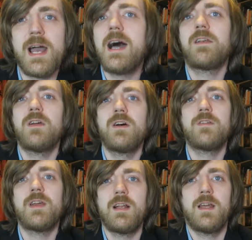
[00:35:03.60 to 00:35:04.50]
and hadn't heard
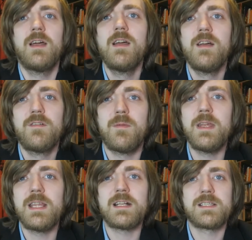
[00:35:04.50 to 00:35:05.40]
of Hitler. For
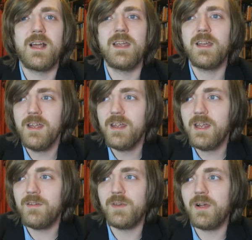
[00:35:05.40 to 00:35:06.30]
me, that's like
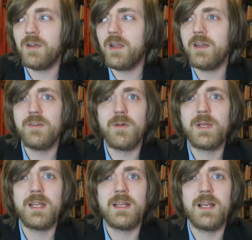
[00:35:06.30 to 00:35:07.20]
if you got a
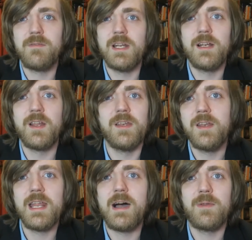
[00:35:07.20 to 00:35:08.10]
nine-year-old kid living in
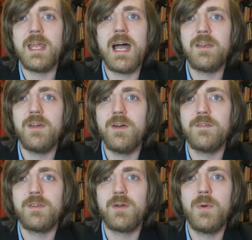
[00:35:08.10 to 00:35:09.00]
London now and they hadn't heard
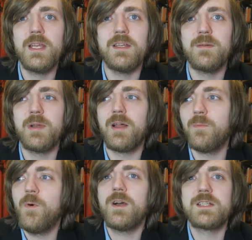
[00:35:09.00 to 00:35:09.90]
of the Queen, you'd be like,
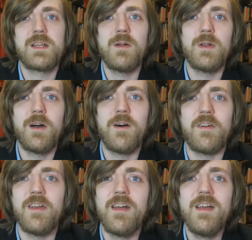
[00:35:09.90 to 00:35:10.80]
what is going
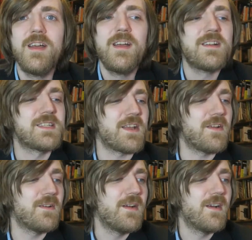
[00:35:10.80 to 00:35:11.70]
on?
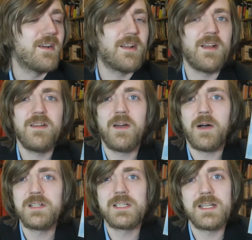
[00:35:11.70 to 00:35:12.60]
So I don't know.
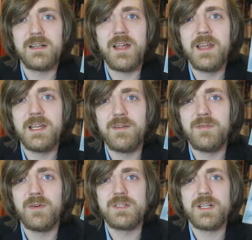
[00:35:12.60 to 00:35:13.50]
I just didn't like it,
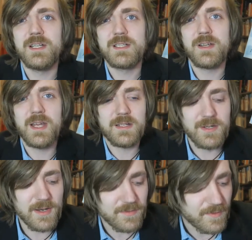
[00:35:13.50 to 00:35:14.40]
unfortunately. So yeah,
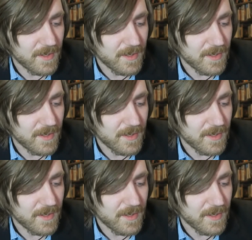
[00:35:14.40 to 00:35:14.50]
two out of